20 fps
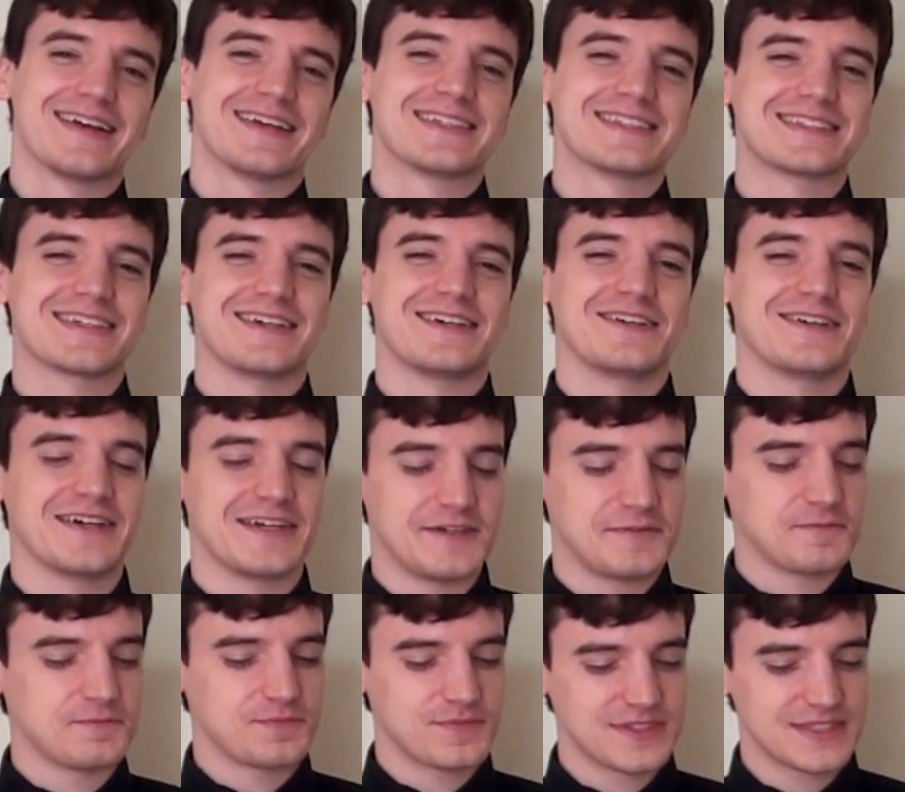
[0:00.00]

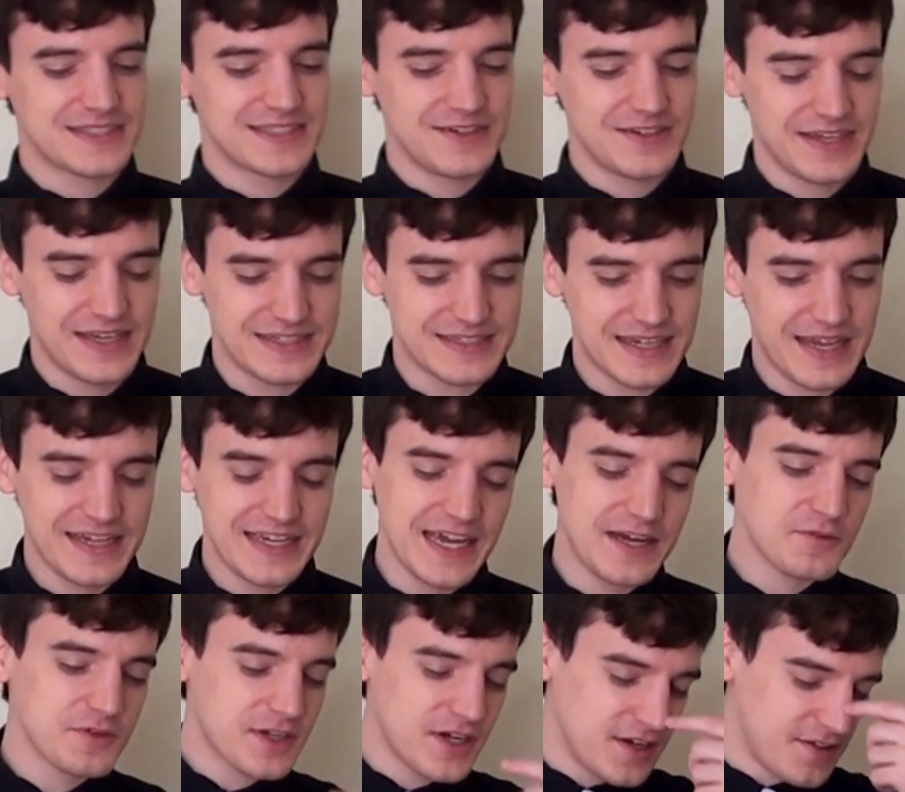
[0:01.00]
So yes, I
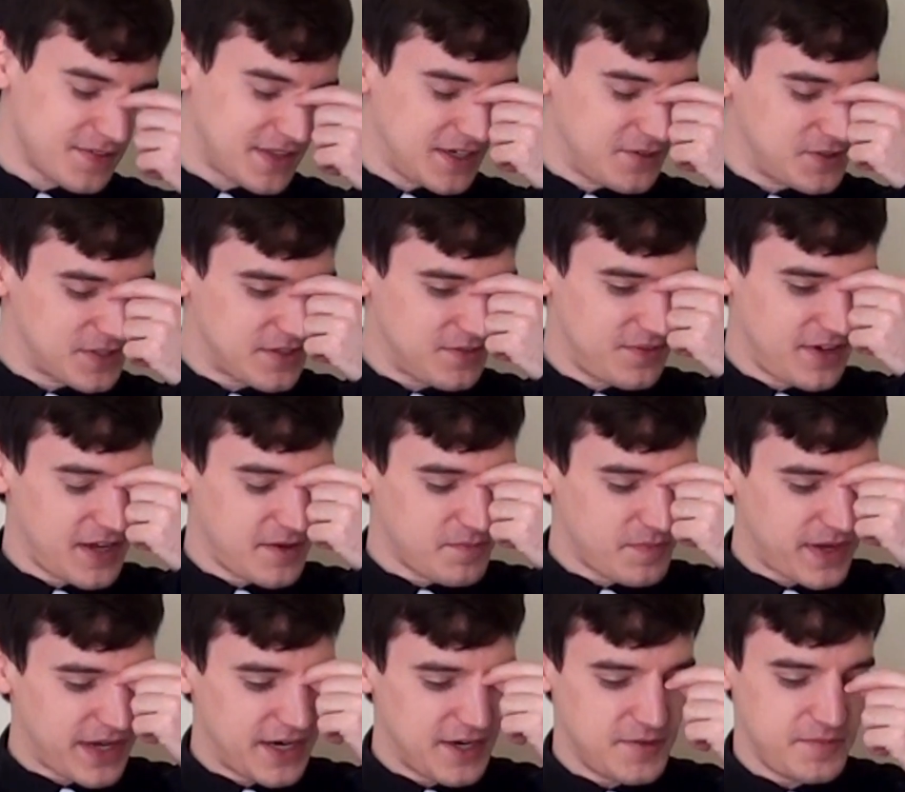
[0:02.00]
can't recall if there was a
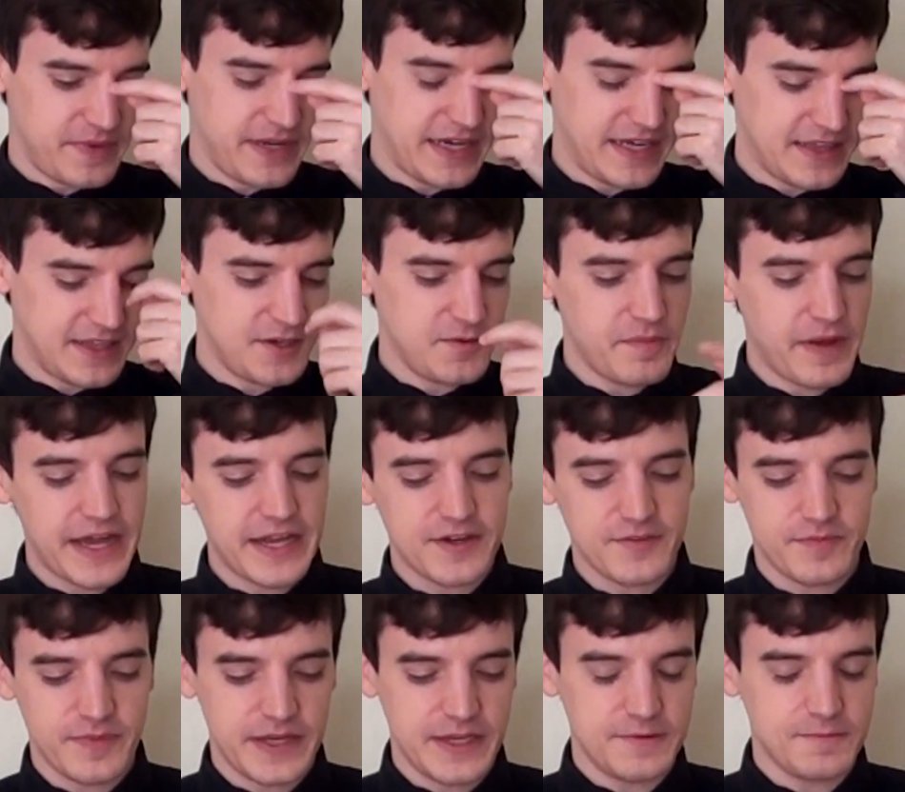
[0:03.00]
vampire man. There might
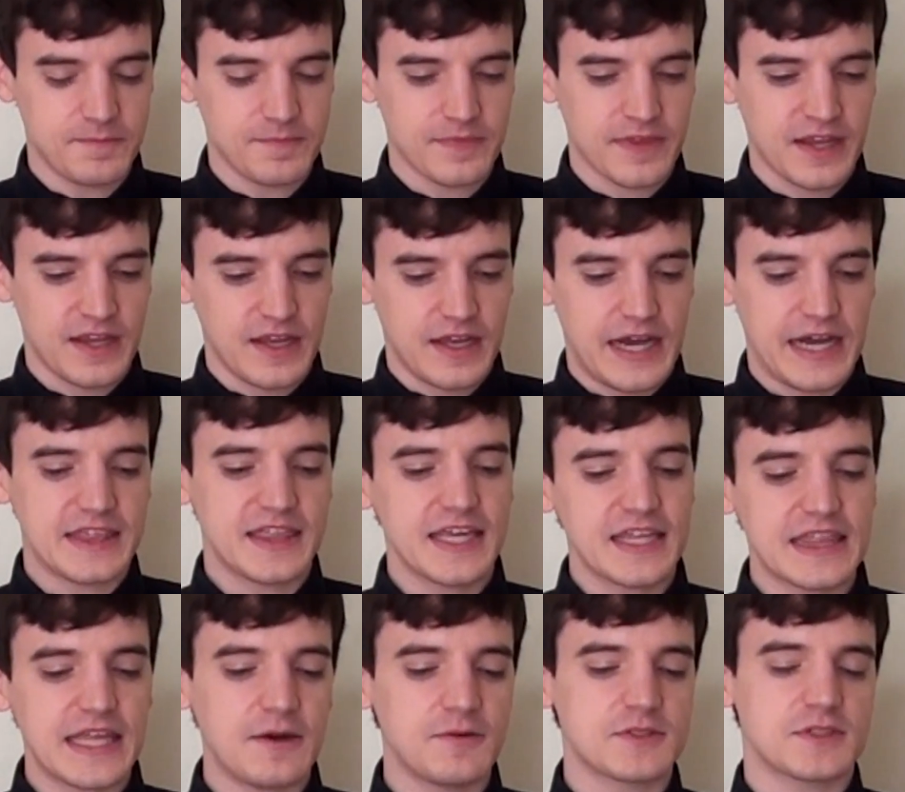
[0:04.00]
have been. I
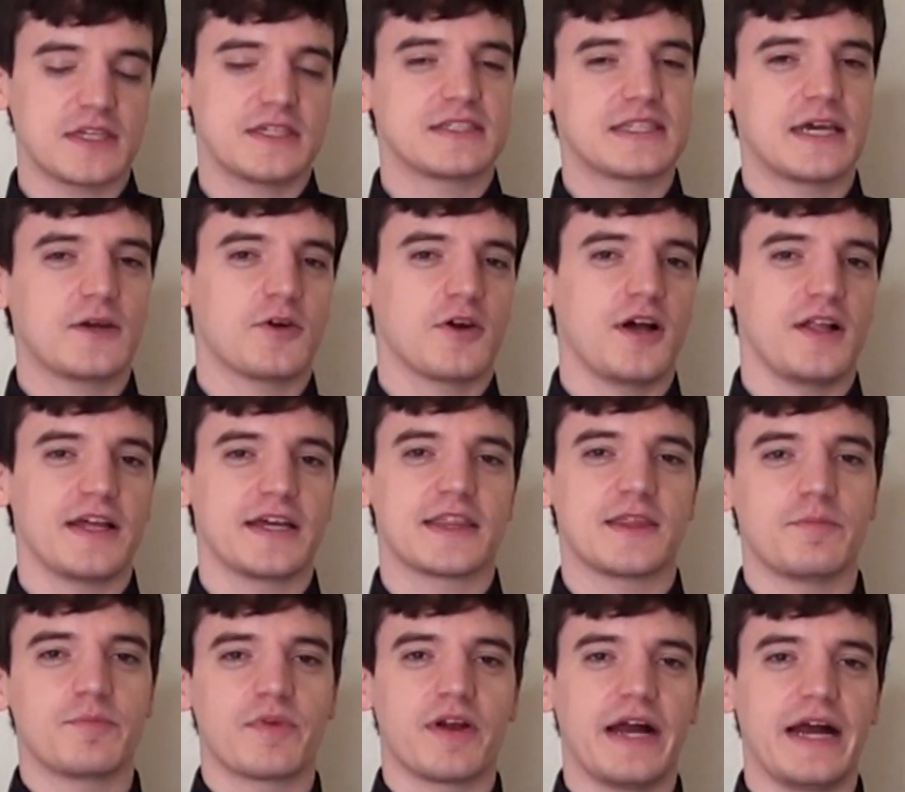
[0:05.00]
think they were all like
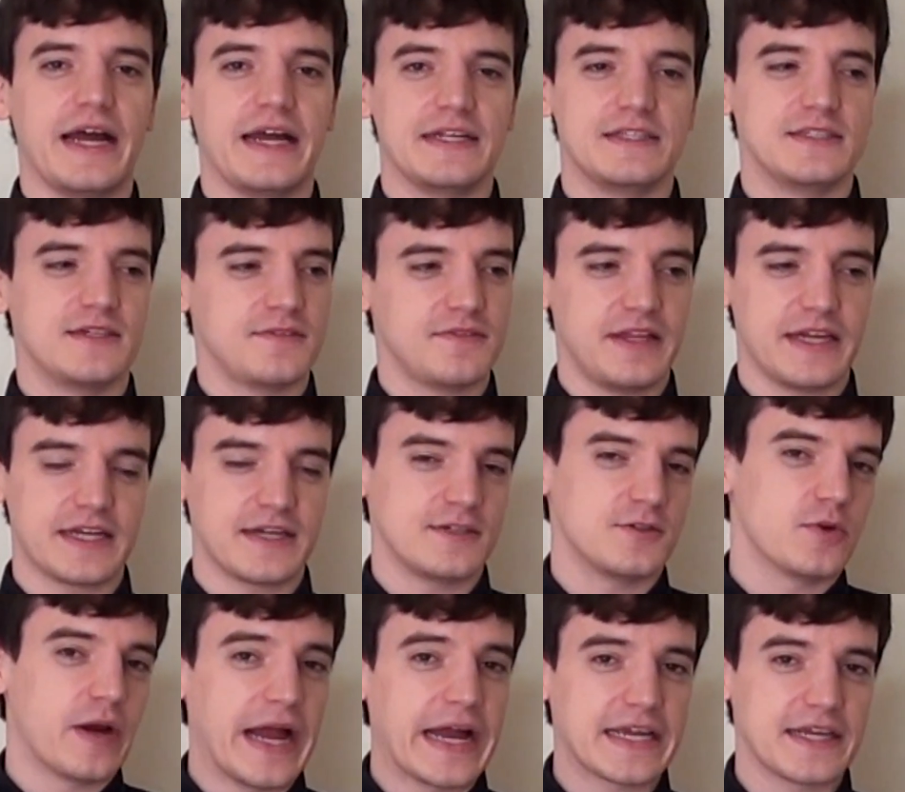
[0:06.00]
the brides of like a
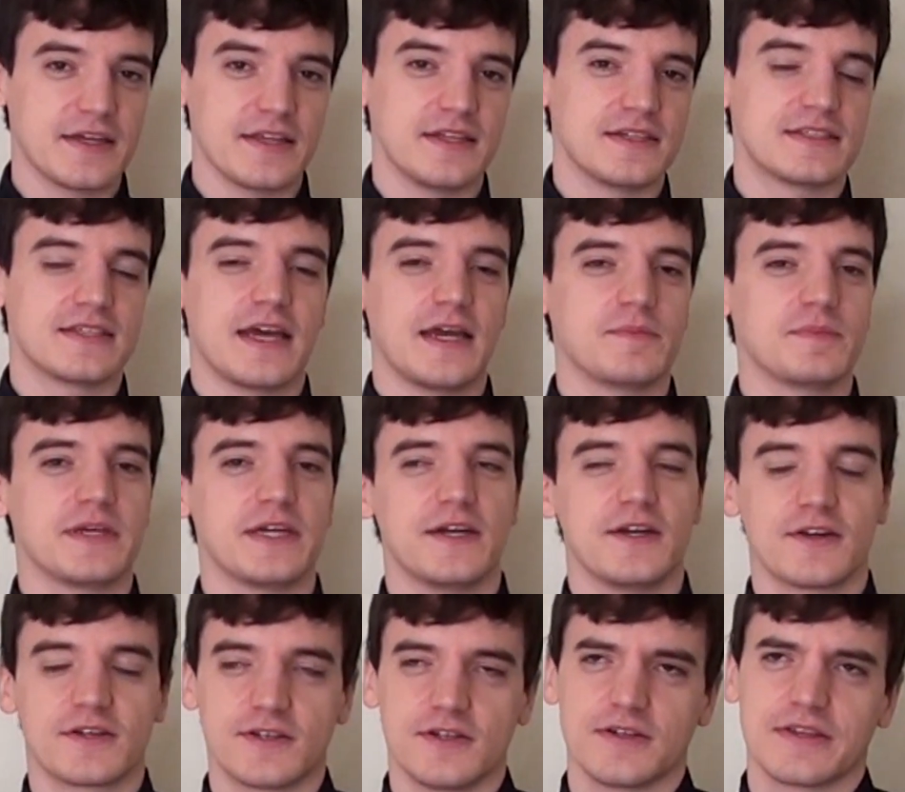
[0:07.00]
Dracula type
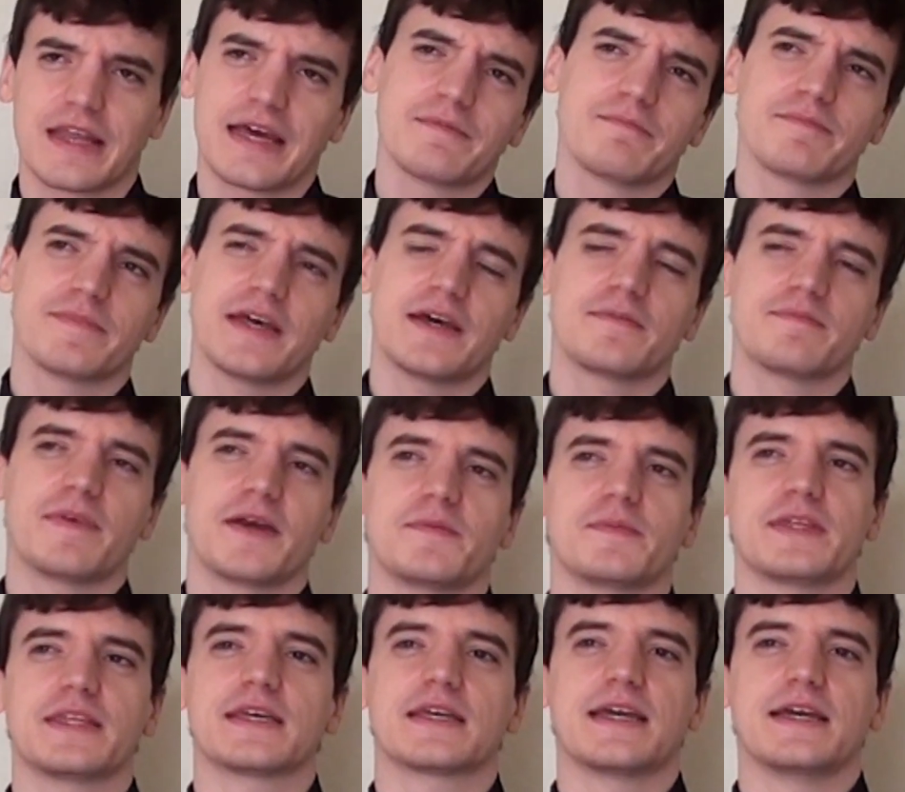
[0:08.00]
character, and that might
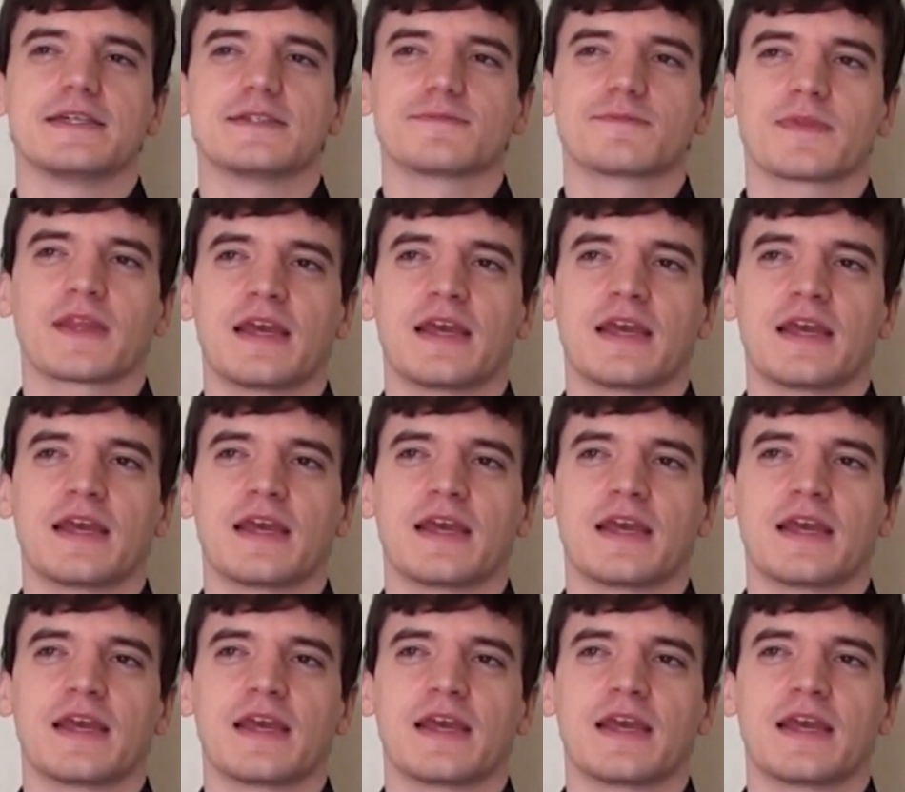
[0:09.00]
be the case.